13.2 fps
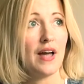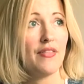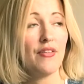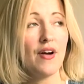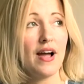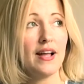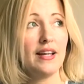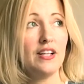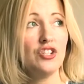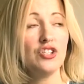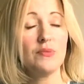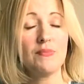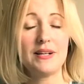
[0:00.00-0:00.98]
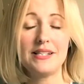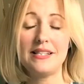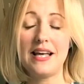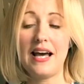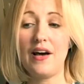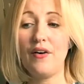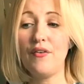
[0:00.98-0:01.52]
thought I'd injured
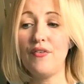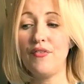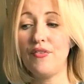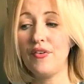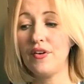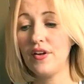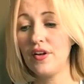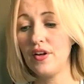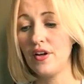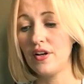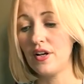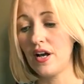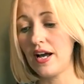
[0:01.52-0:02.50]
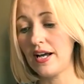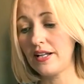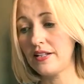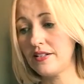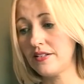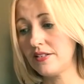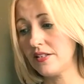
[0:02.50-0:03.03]
myself,
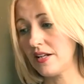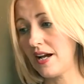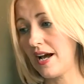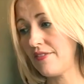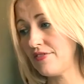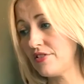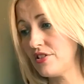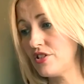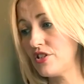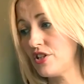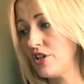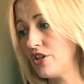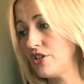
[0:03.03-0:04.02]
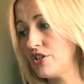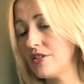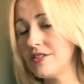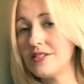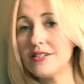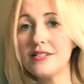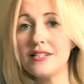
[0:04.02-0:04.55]
and after
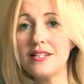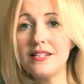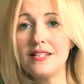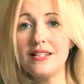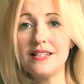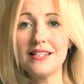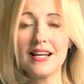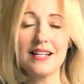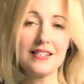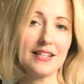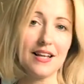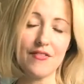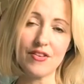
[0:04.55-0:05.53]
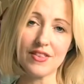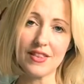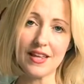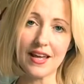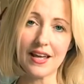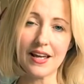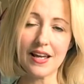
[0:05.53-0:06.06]
surgeons and CT scans and
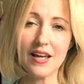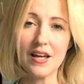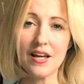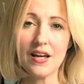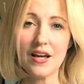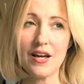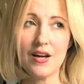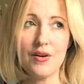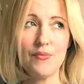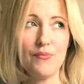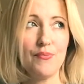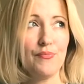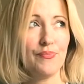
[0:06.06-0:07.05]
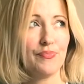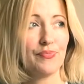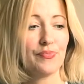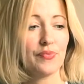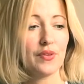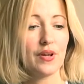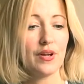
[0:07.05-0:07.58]
everything,
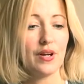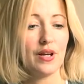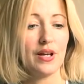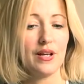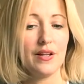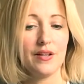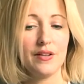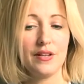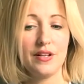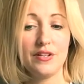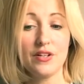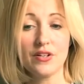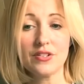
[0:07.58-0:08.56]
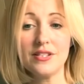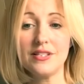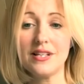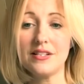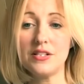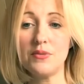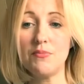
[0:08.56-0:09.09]
the doctor
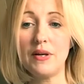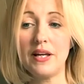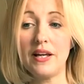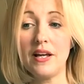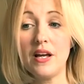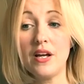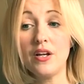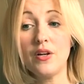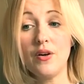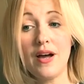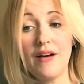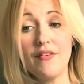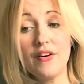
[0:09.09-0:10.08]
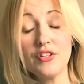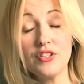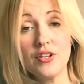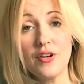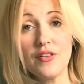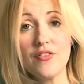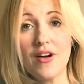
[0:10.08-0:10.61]
said to me, you have
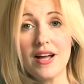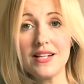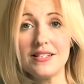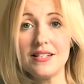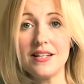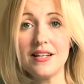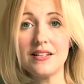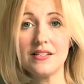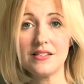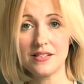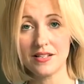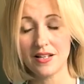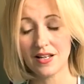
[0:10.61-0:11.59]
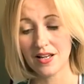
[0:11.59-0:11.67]
osteoarthritis